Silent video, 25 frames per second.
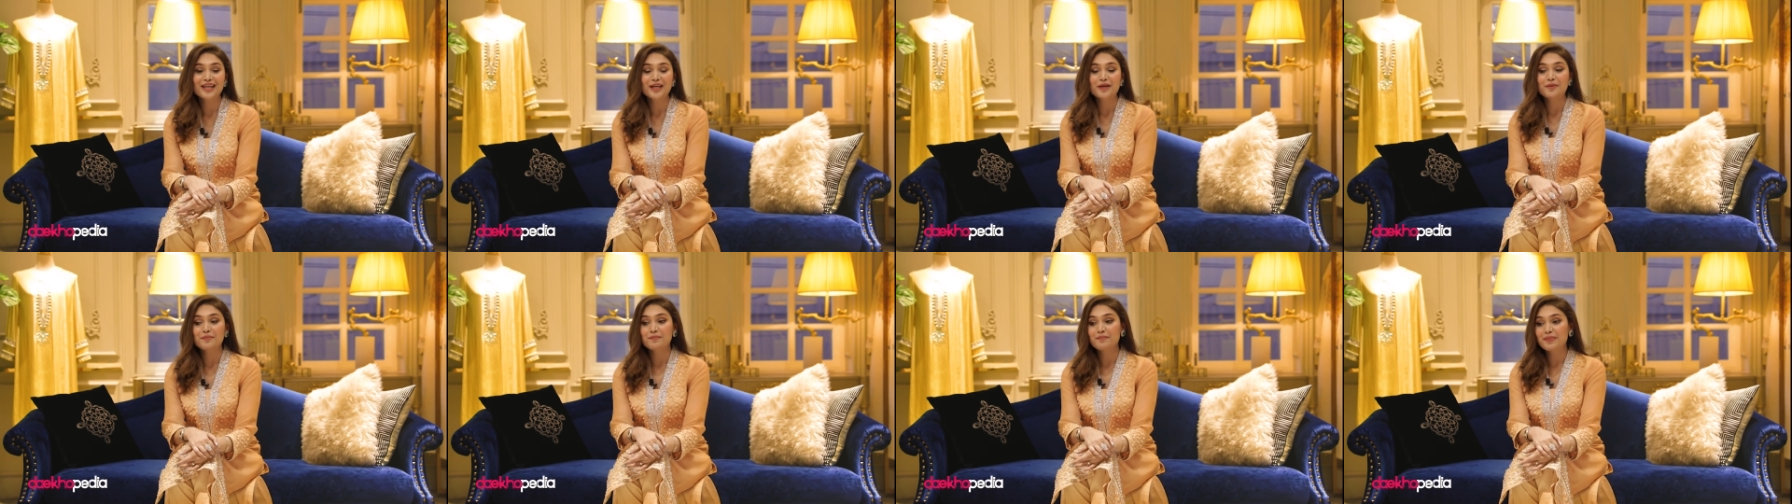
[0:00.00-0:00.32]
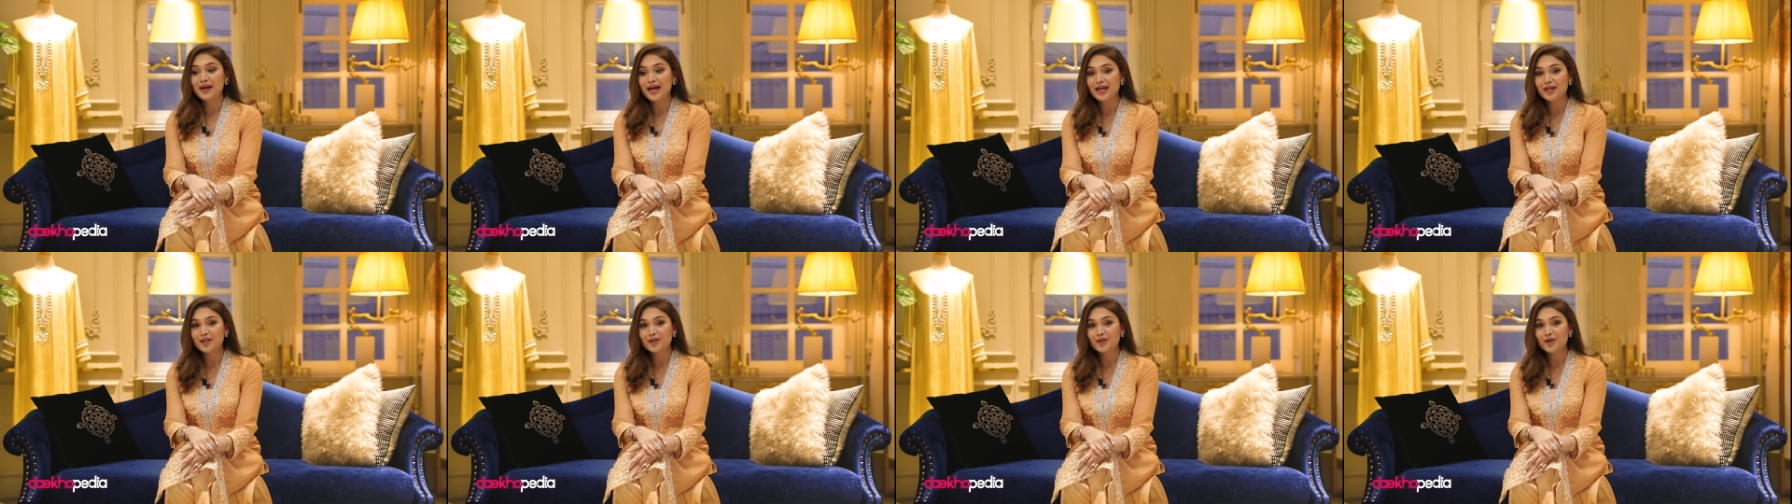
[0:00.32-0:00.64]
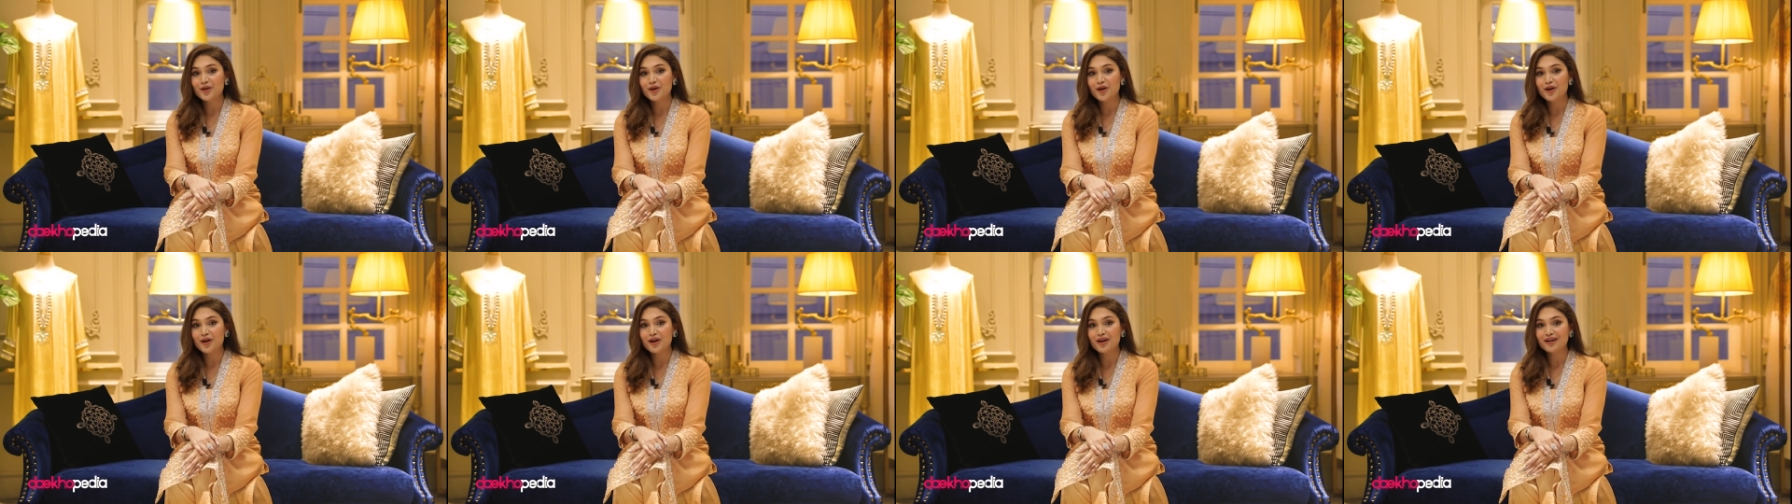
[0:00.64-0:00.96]
in
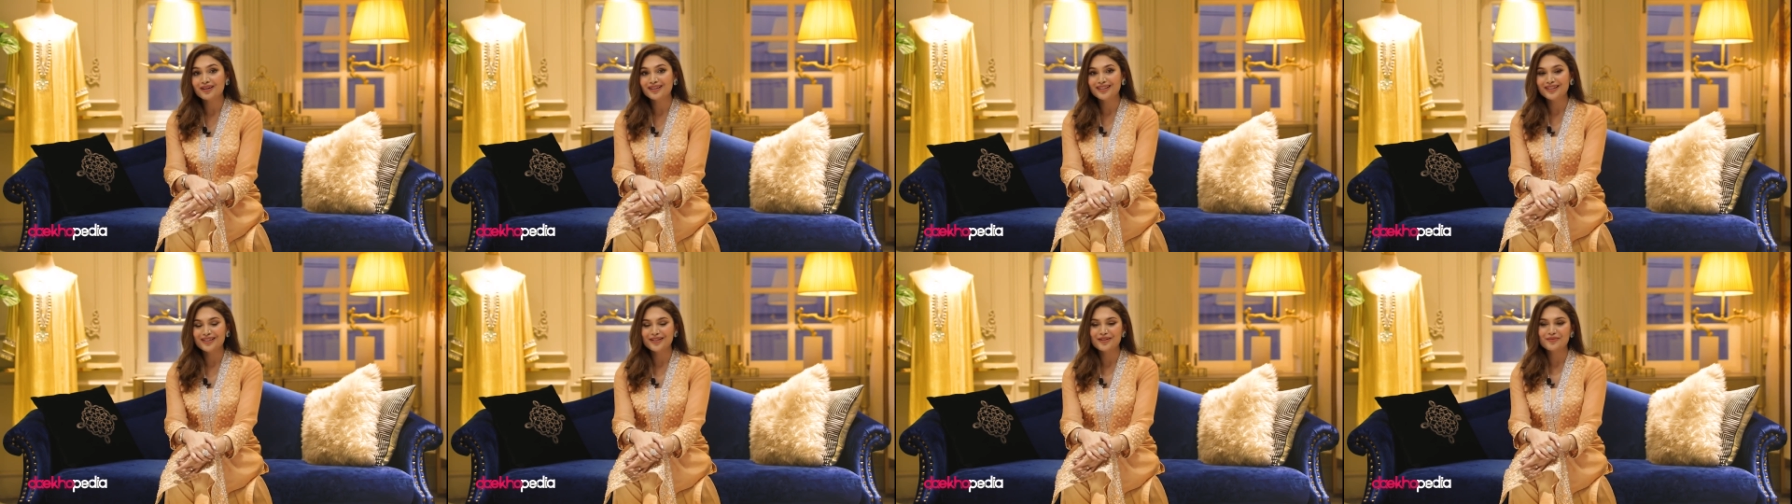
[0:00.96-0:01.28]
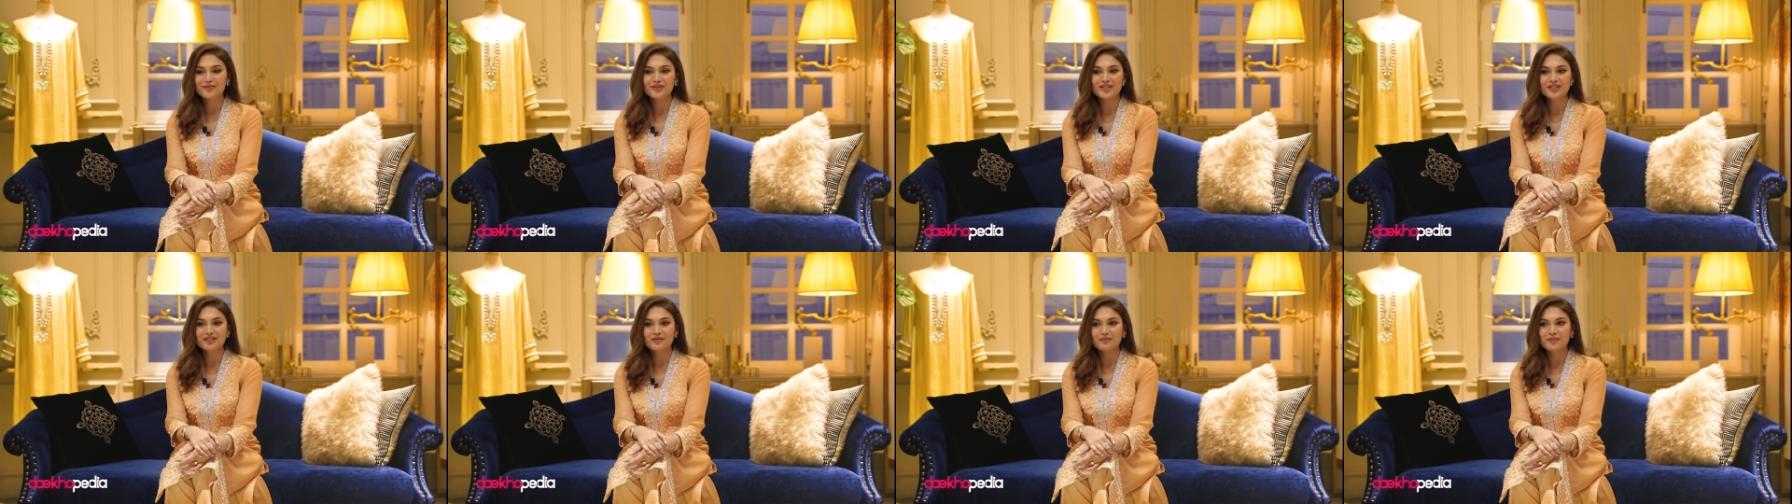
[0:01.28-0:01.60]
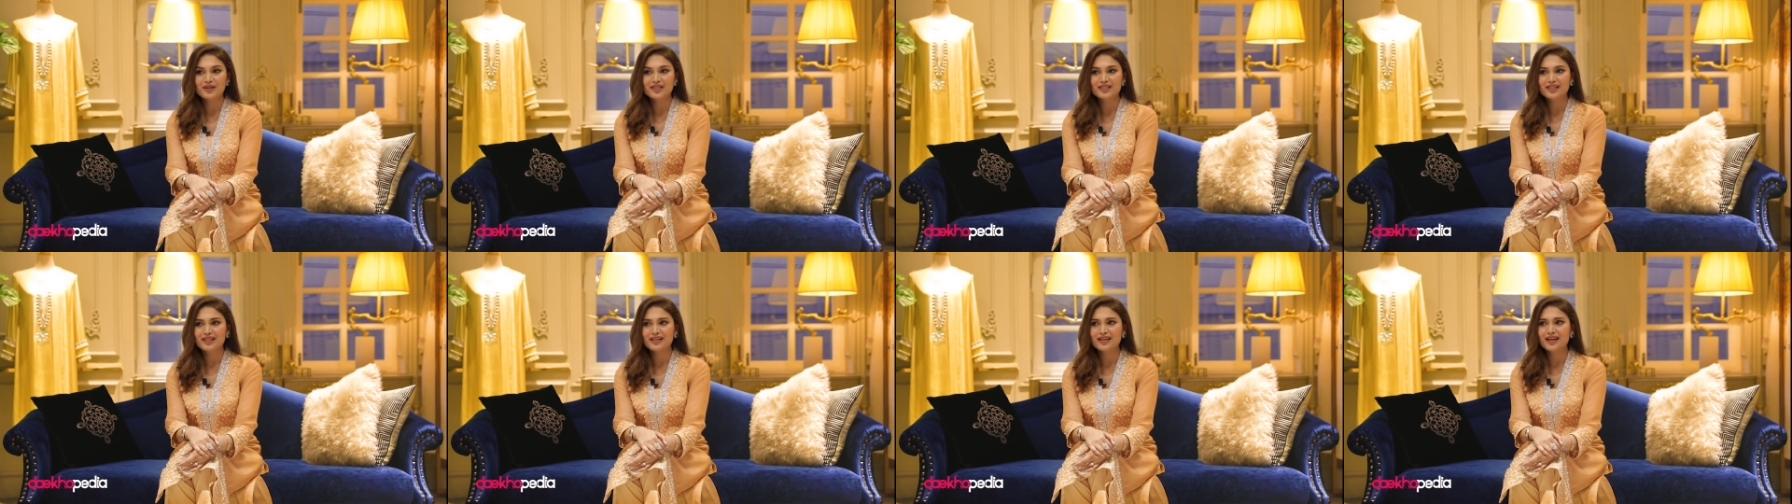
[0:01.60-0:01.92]
Bangkok, uh, which is
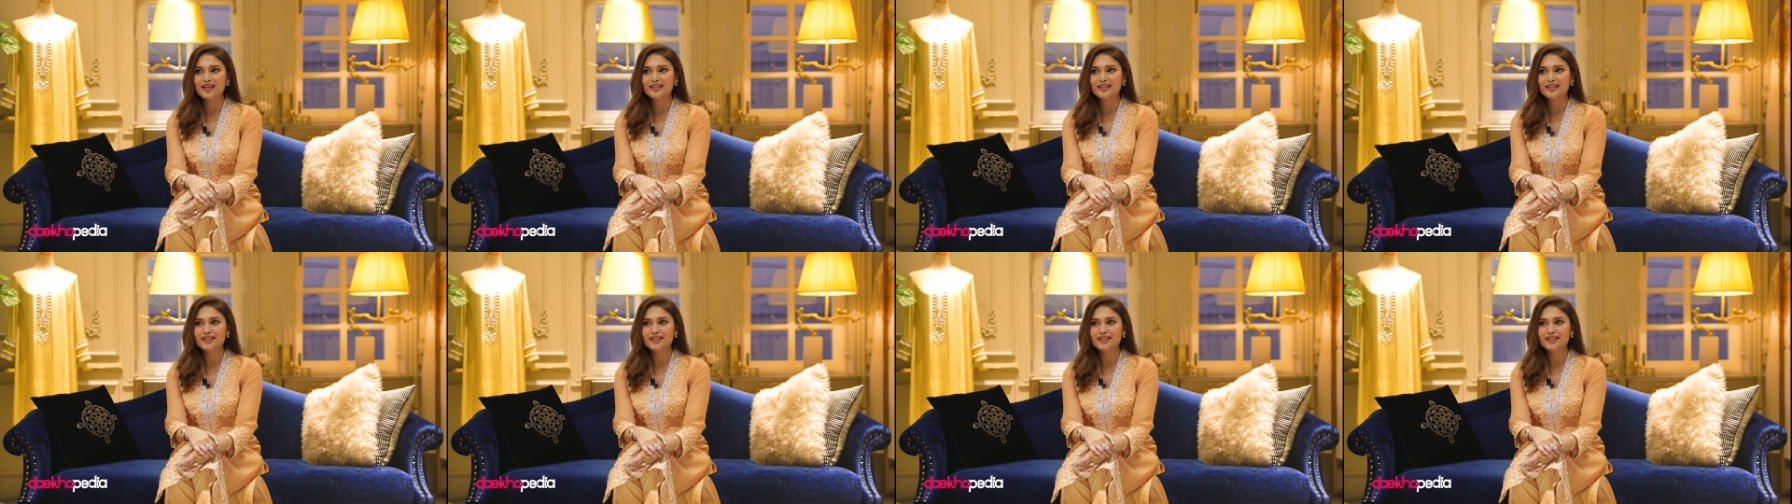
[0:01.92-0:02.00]
amazing.